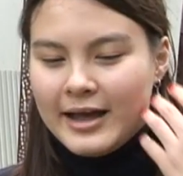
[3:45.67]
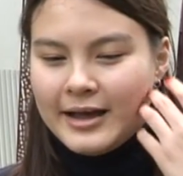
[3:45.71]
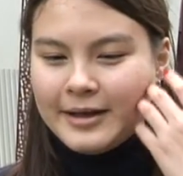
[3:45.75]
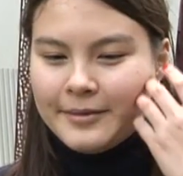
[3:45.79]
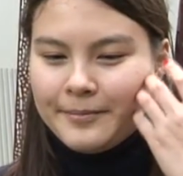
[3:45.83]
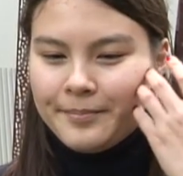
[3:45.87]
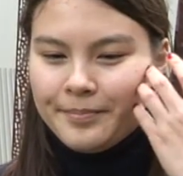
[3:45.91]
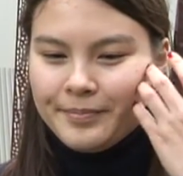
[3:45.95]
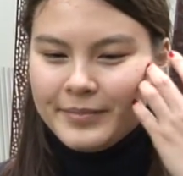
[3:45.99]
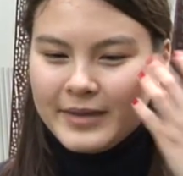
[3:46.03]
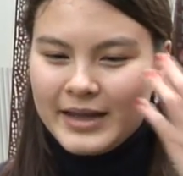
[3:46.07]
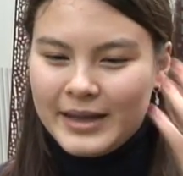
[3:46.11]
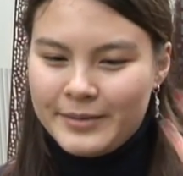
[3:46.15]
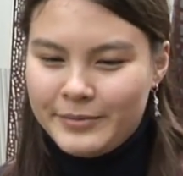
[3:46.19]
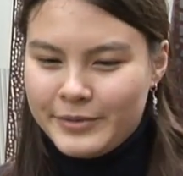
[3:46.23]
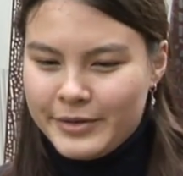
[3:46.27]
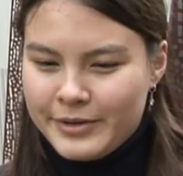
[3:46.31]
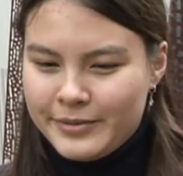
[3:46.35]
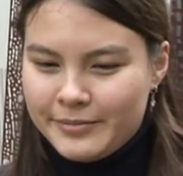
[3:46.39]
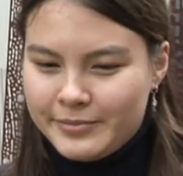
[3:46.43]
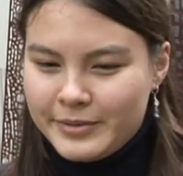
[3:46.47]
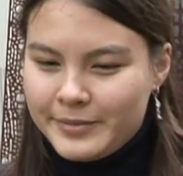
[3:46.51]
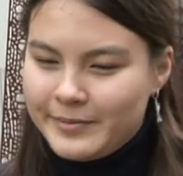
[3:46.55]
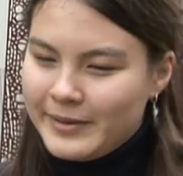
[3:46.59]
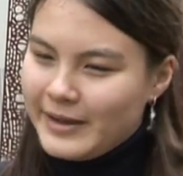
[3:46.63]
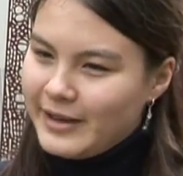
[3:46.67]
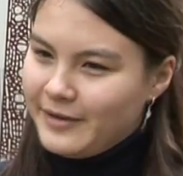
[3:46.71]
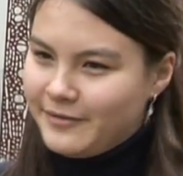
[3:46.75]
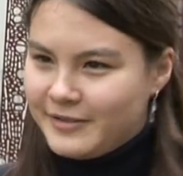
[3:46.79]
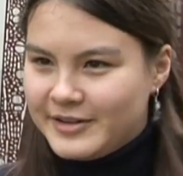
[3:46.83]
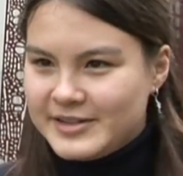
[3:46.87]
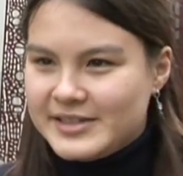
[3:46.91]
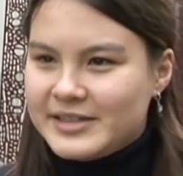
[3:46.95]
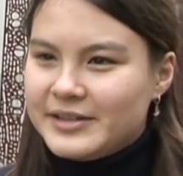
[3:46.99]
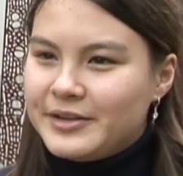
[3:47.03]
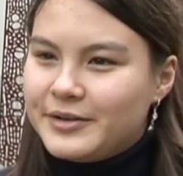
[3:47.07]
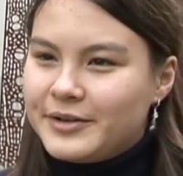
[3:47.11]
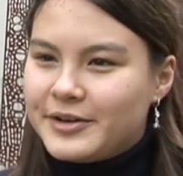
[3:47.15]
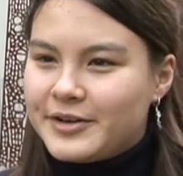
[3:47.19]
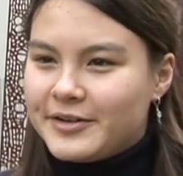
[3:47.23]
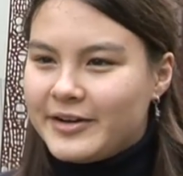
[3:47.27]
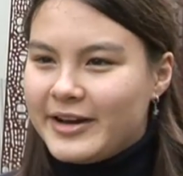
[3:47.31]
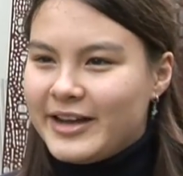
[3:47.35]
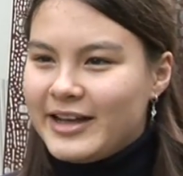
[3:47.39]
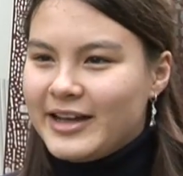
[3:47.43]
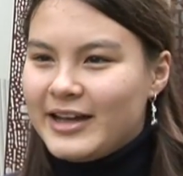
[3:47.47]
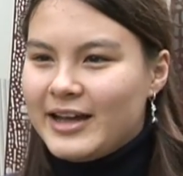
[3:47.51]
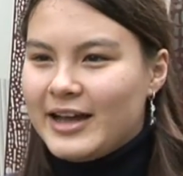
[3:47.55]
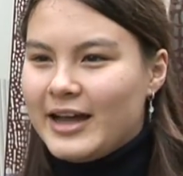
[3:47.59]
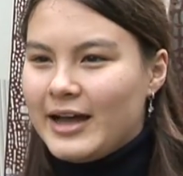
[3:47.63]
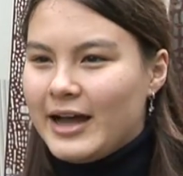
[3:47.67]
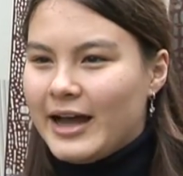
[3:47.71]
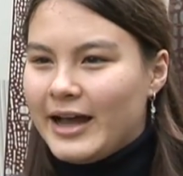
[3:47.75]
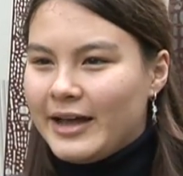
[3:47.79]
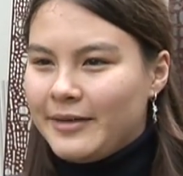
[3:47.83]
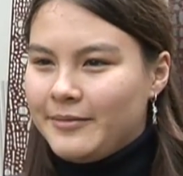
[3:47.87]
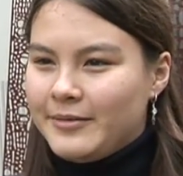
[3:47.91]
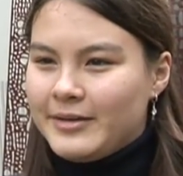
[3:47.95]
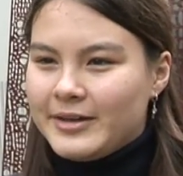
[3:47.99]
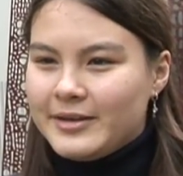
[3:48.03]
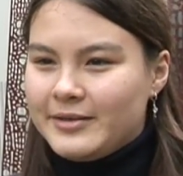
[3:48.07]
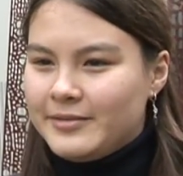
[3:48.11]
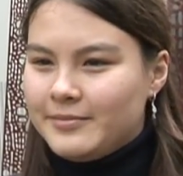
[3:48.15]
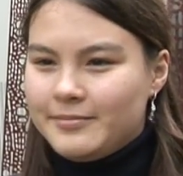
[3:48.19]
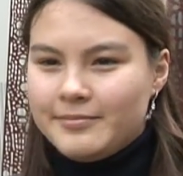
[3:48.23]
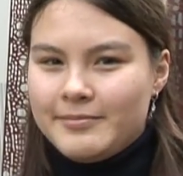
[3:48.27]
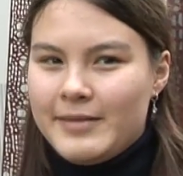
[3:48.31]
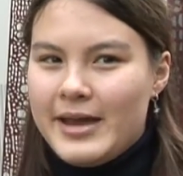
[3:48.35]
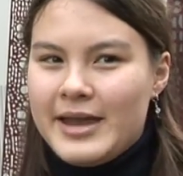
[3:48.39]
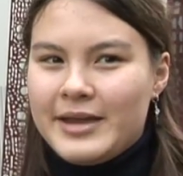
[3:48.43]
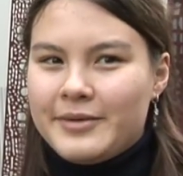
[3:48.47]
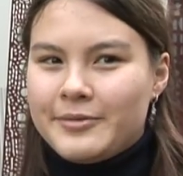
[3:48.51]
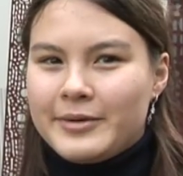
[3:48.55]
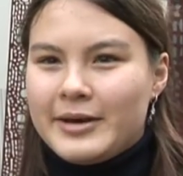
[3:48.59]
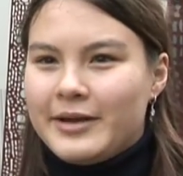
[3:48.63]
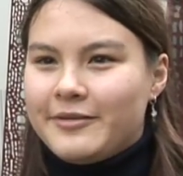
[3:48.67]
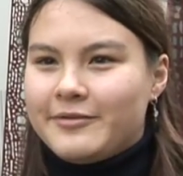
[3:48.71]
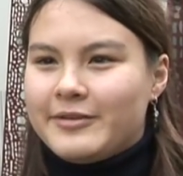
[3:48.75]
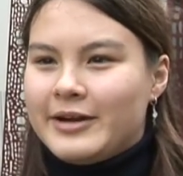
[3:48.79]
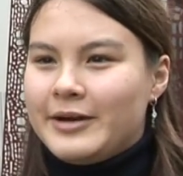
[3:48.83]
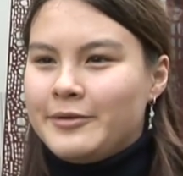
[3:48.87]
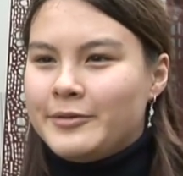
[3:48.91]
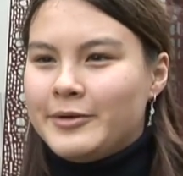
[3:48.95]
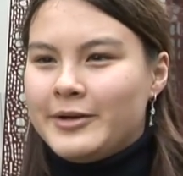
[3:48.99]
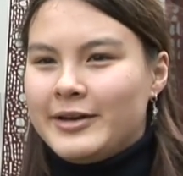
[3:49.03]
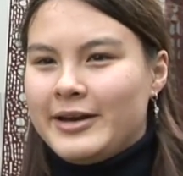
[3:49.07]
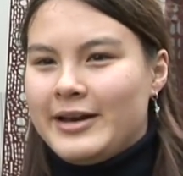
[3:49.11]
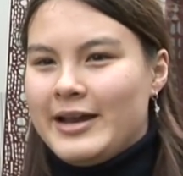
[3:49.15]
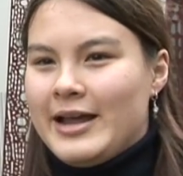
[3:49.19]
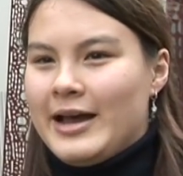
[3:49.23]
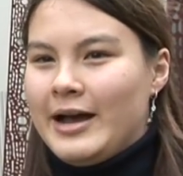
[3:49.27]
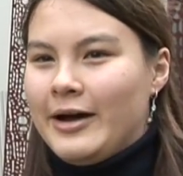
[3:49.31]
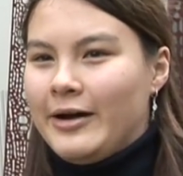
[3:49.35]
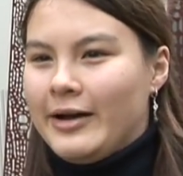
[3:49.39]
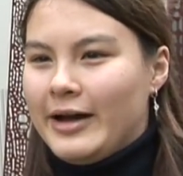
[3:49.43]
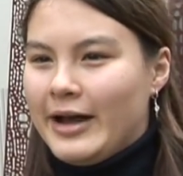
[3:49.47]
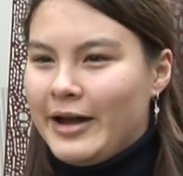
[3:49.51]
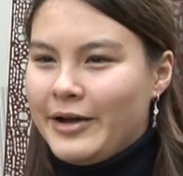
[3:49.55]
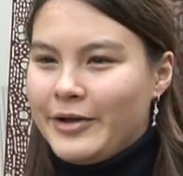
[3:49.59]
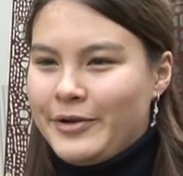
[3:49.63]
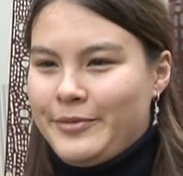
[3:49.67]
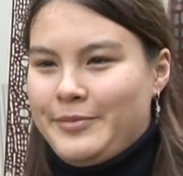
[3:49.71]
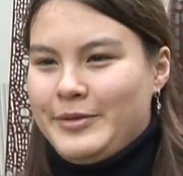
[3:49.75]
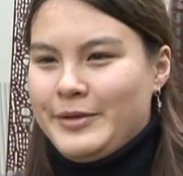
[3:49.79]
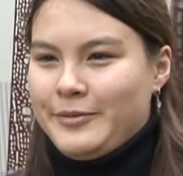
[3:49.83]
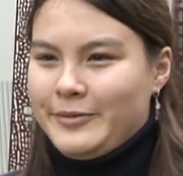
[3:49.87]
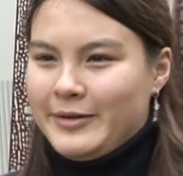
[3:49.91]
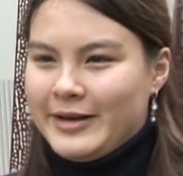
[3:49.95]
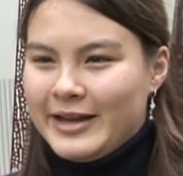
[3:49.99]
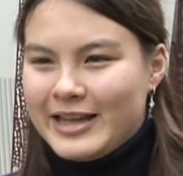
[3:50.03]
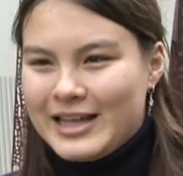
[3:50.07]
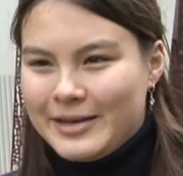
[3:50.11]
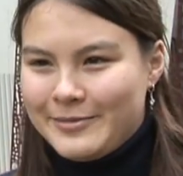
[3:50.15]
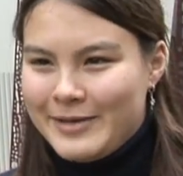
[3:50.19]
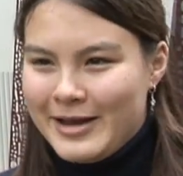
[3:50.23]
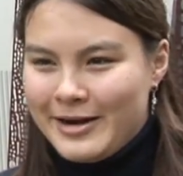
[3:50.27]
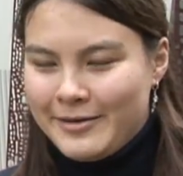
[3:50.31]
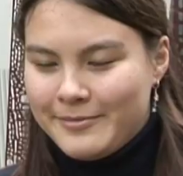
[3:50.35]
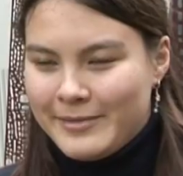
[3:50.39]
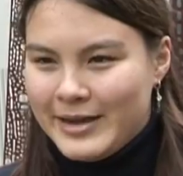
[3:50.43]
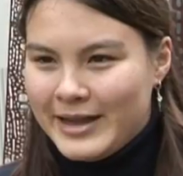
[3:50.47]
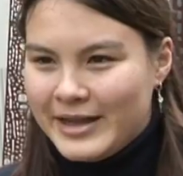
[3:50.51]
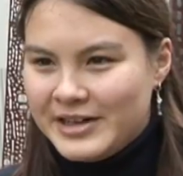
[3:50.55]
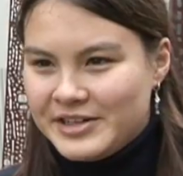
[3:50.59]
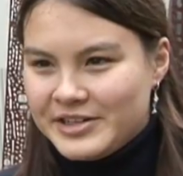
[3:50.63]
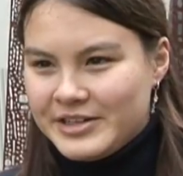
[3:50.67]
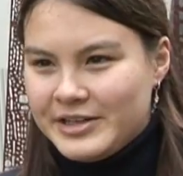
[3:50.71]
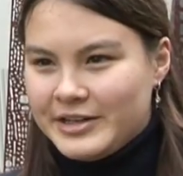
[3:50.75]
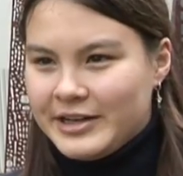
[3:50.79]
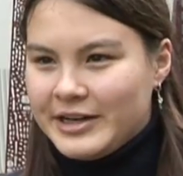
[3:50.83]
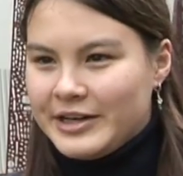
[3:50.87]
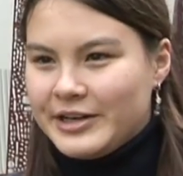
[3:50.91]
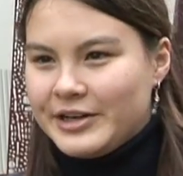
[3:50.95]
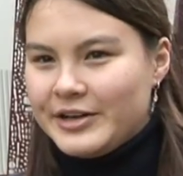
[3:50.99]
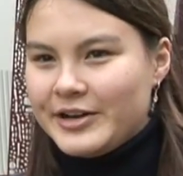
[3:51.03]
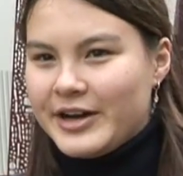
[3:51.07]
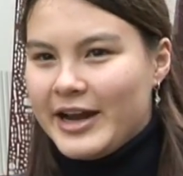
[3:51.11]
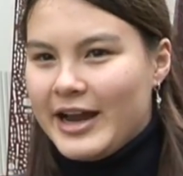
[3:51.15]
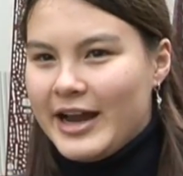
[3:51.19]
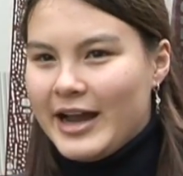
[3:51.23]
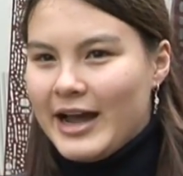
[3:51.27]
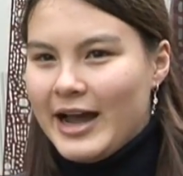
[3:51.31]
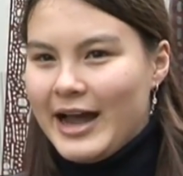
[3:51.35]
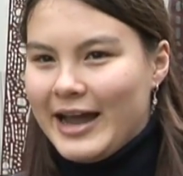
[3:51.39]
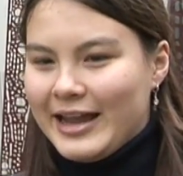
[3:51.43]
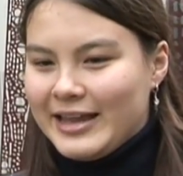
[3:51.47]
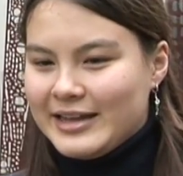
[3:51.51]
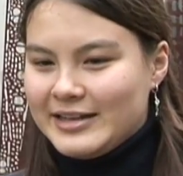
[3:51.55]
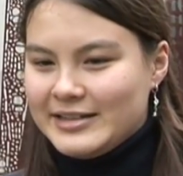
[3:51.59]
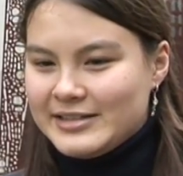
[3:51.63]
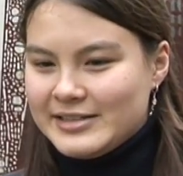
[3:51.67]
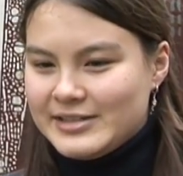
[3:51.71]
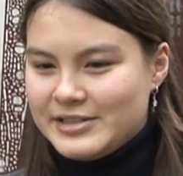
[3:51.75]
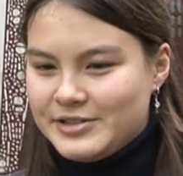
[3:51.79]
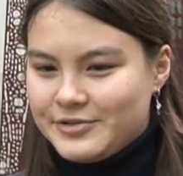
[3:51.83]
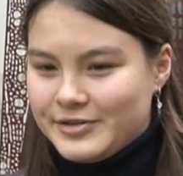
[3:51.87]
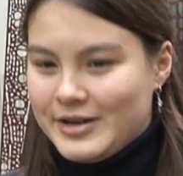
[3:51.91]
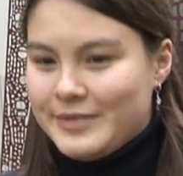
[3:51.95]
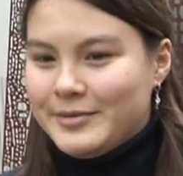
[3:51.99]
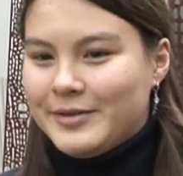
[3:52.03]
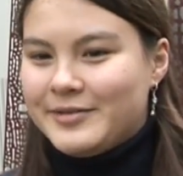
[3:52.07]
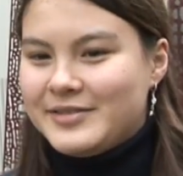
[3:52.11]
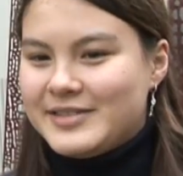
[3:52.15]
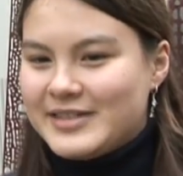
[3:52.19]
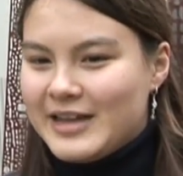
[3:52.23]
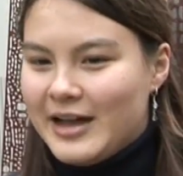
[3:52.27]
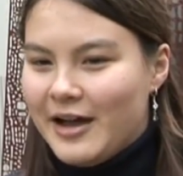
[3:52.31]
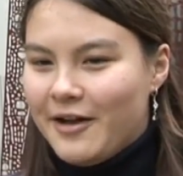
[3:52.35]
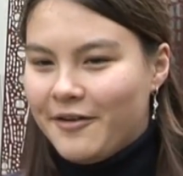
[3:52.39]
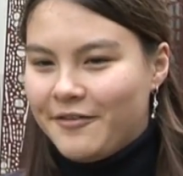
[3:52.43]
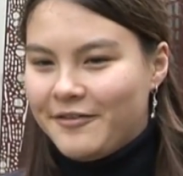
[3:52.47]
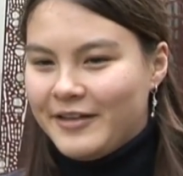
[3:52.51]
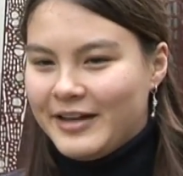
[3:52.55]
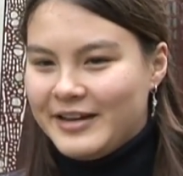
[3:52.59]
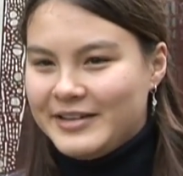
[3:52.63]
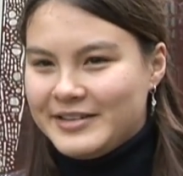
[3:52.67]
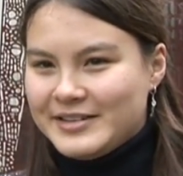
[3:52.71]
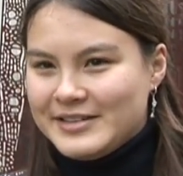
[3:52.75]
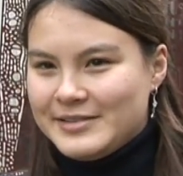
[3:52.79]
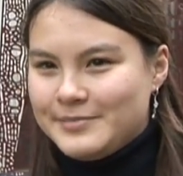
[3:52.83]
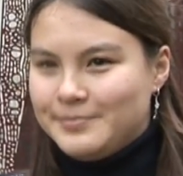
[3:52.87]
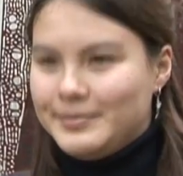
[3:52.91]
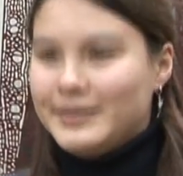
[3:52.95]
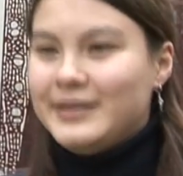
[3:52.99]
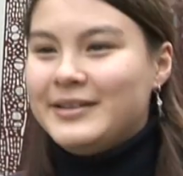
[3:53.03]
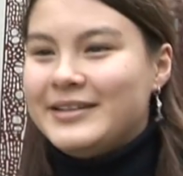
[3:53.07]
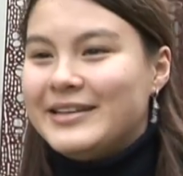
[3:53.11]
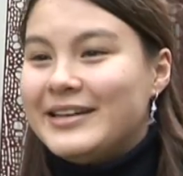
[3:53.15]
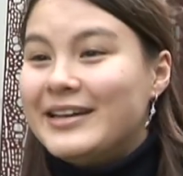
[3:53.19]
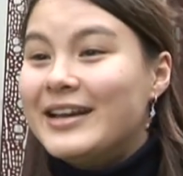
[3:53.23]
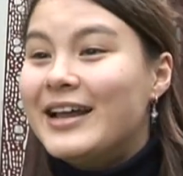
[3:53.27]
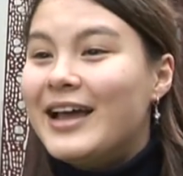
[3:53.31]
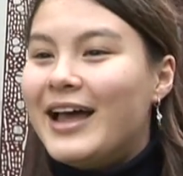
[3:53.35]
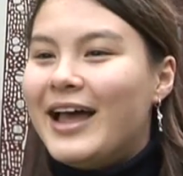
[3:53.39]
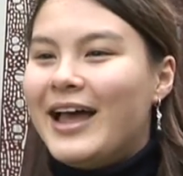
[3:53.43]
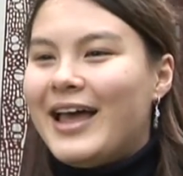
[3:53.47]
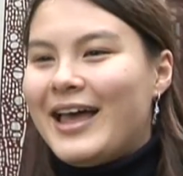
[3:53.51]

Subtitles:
I'm not prepared for a single career. I can make whatever I want now. I hope that when I come out of my engineering degree I can just dream of stuff and just build it.